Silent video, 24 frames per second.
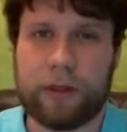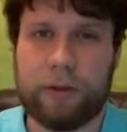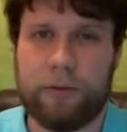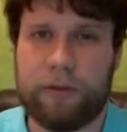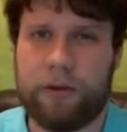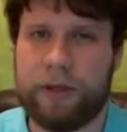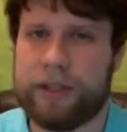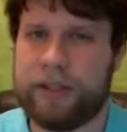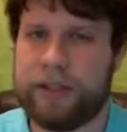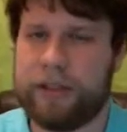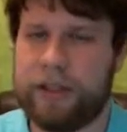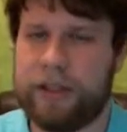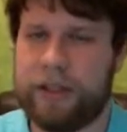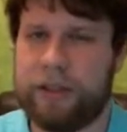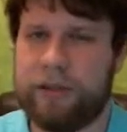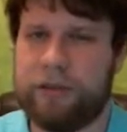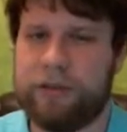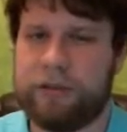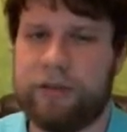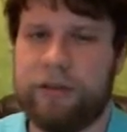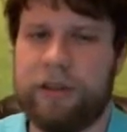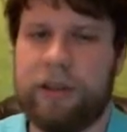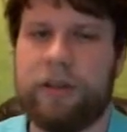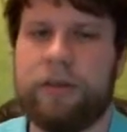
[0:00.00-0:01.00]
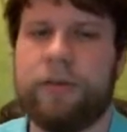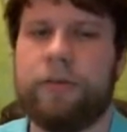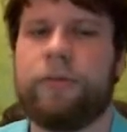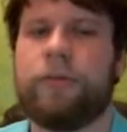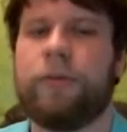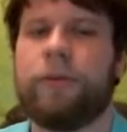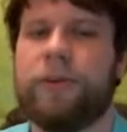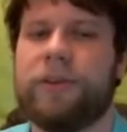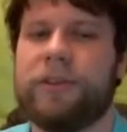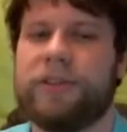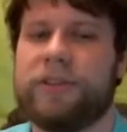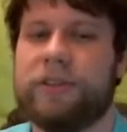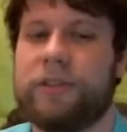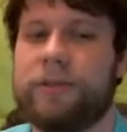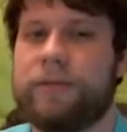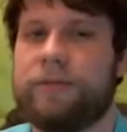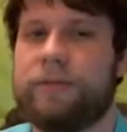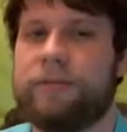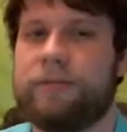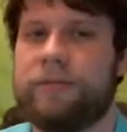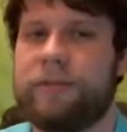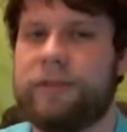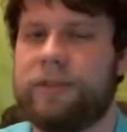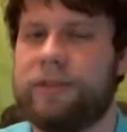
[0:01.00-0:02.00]
I won't hesitate to use lethal force
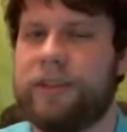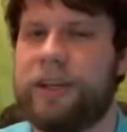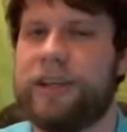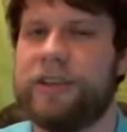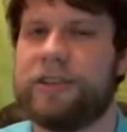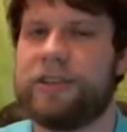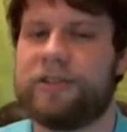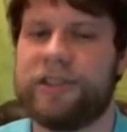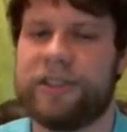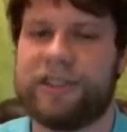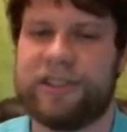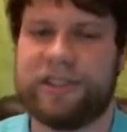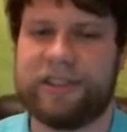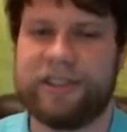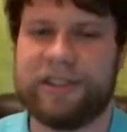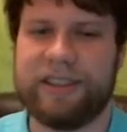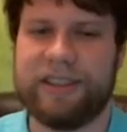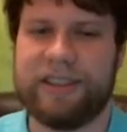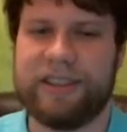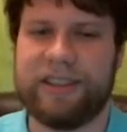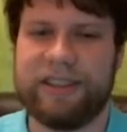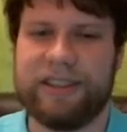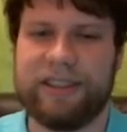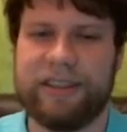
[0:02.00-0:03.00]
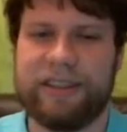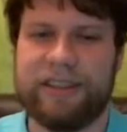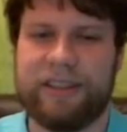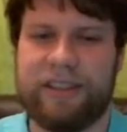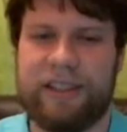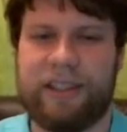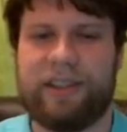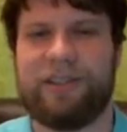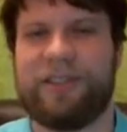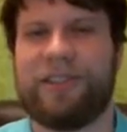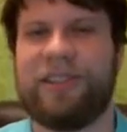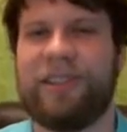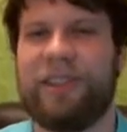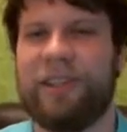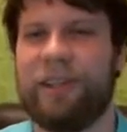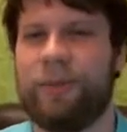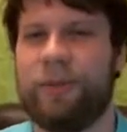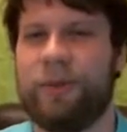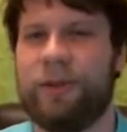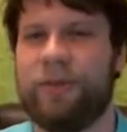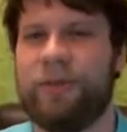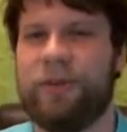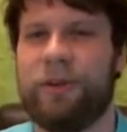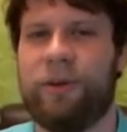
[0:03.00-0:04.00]
if you're dangerous. And you will see a
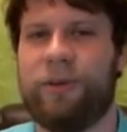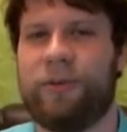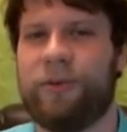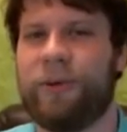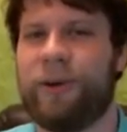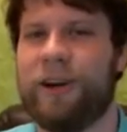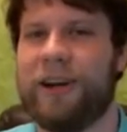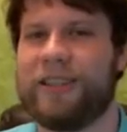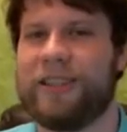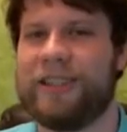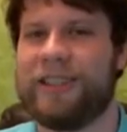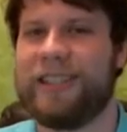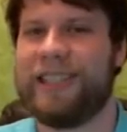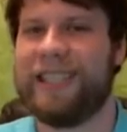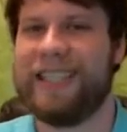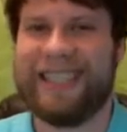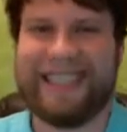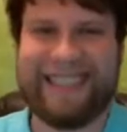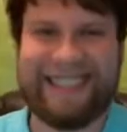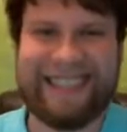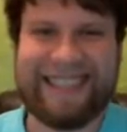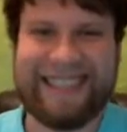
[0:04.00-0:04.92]
little bit of gnoll ferocity.